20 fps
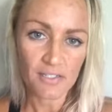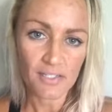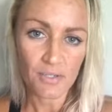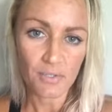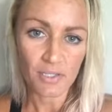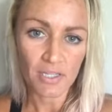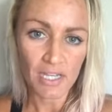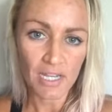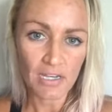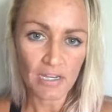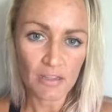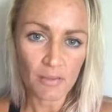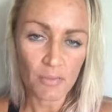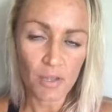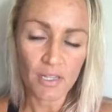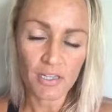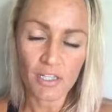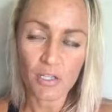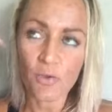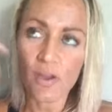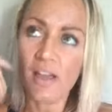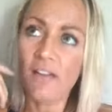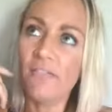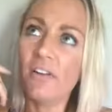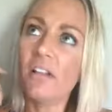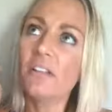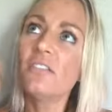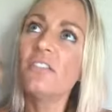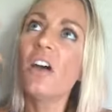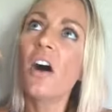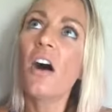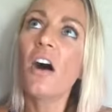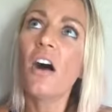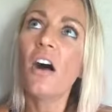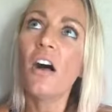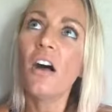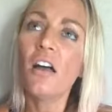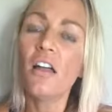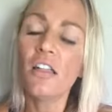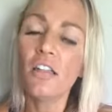So at the end of the month, you have a
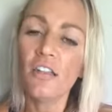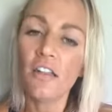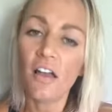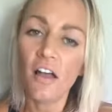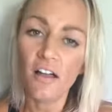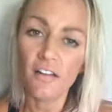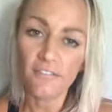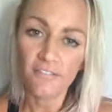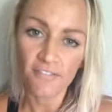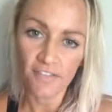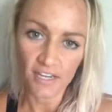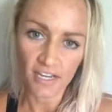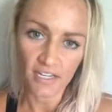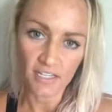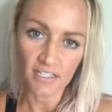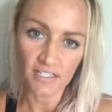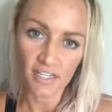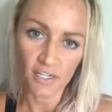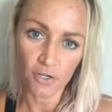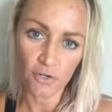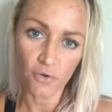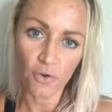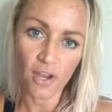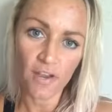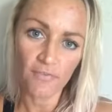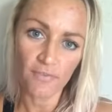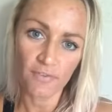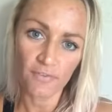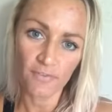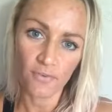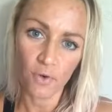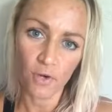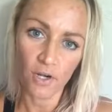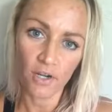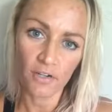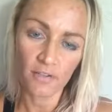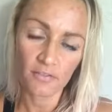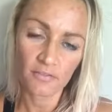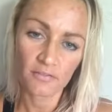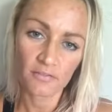ton of things that you're grateful
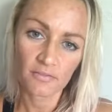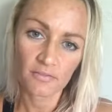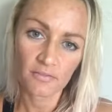for.